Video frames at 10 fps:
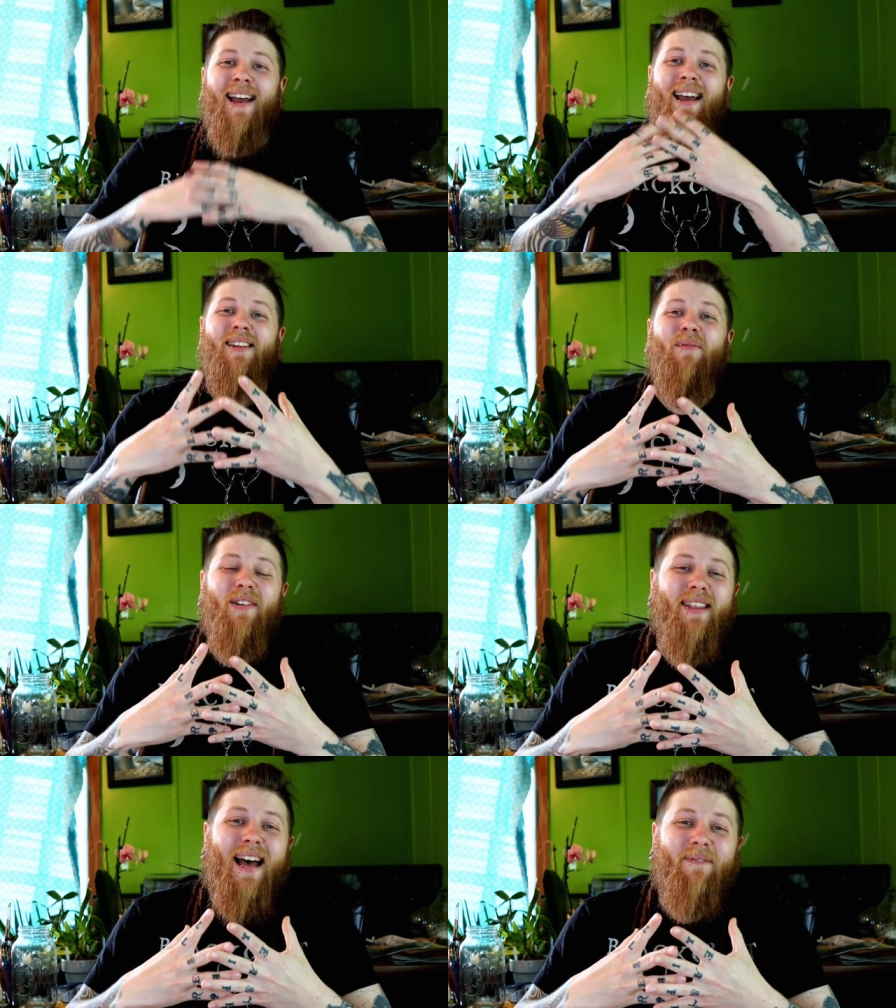And then
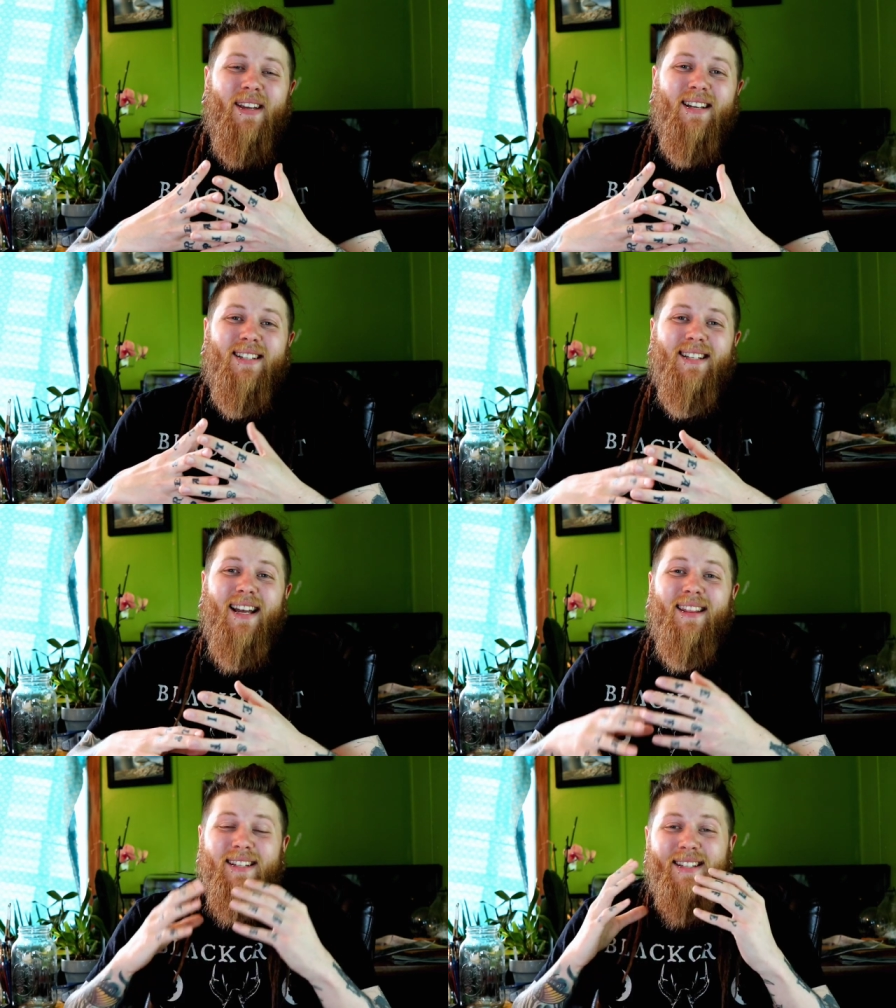with that being
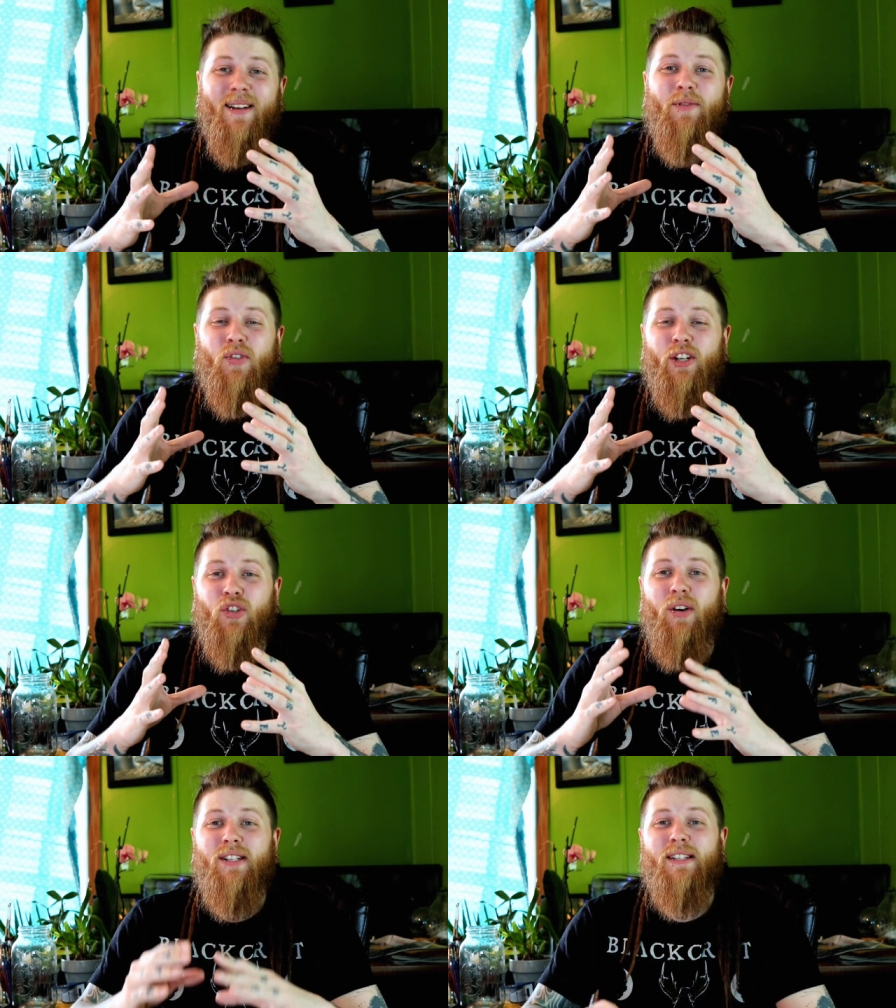said, the substrate
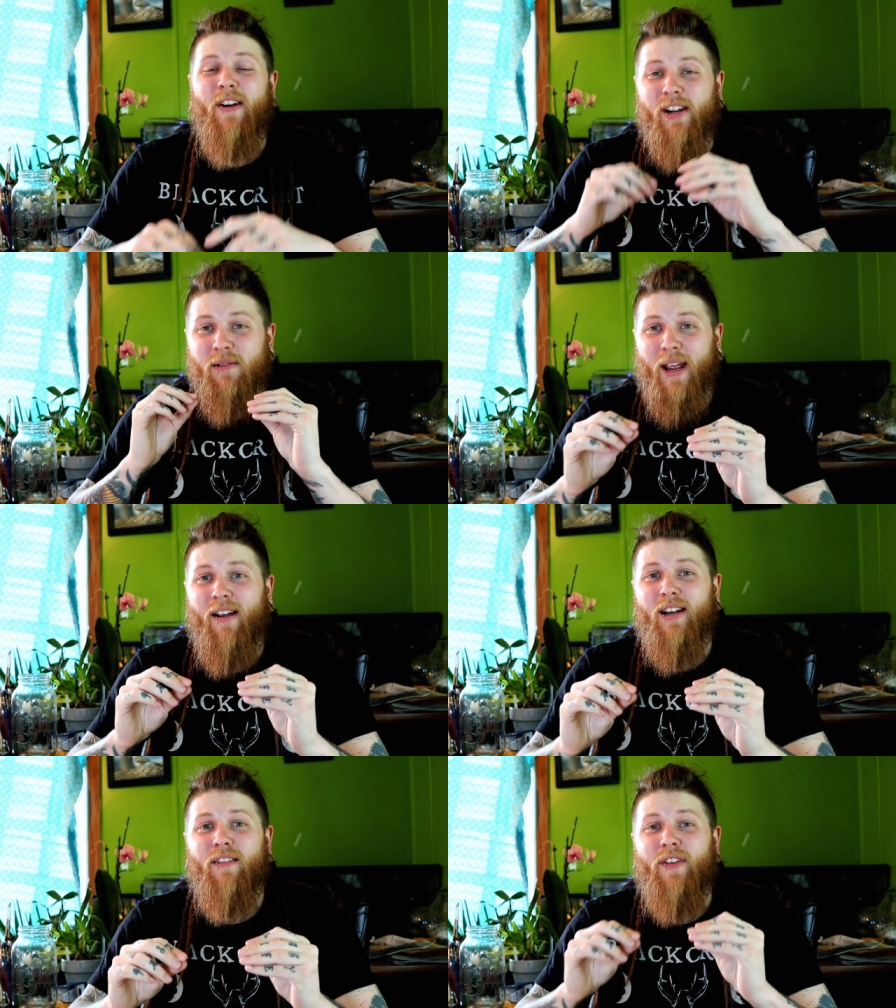choice is very
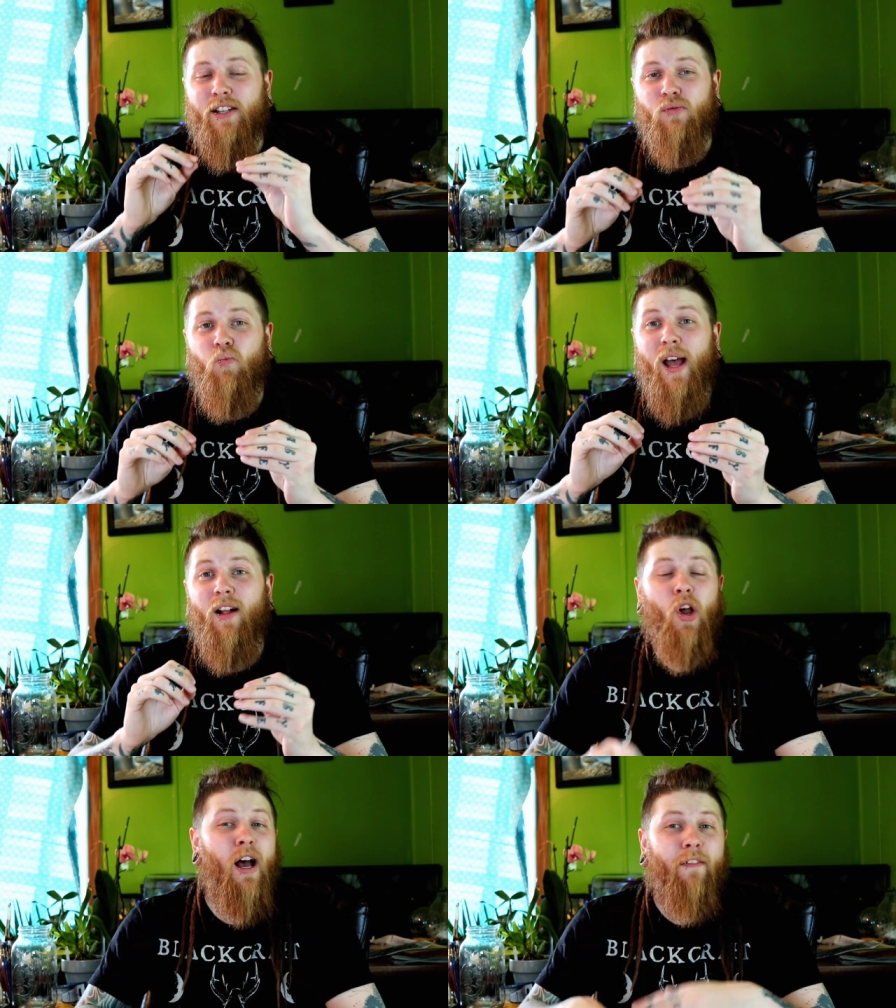imperative as
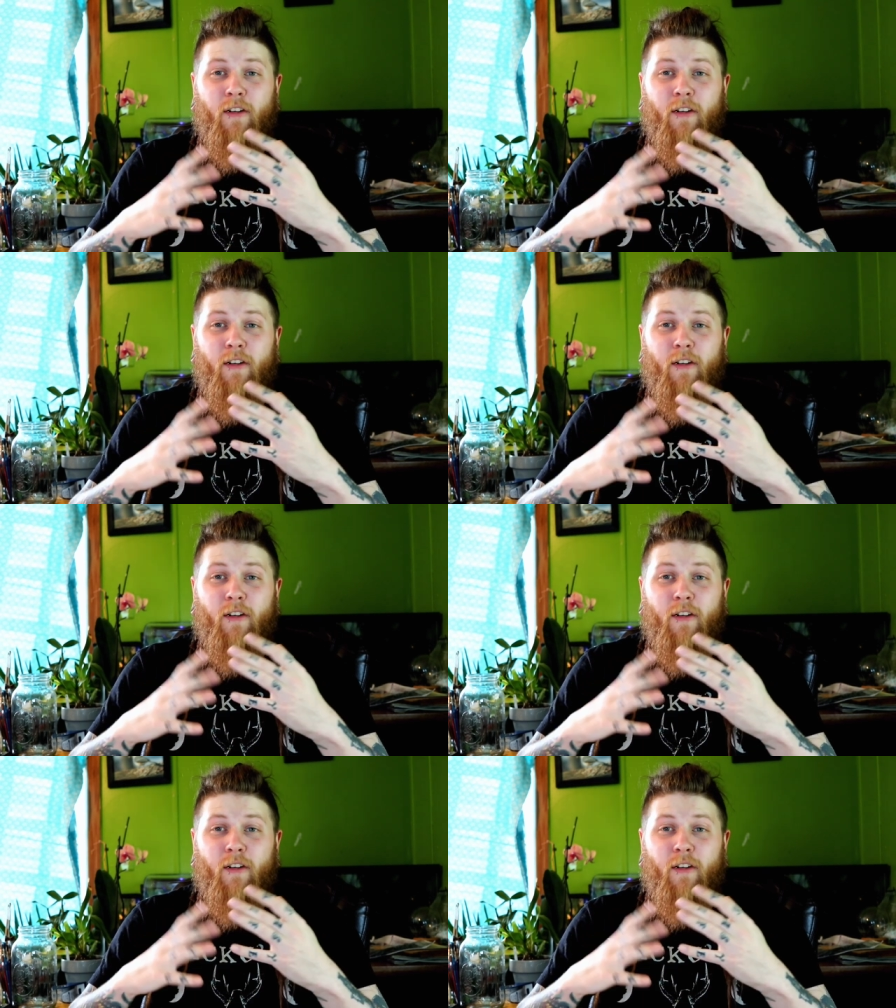well.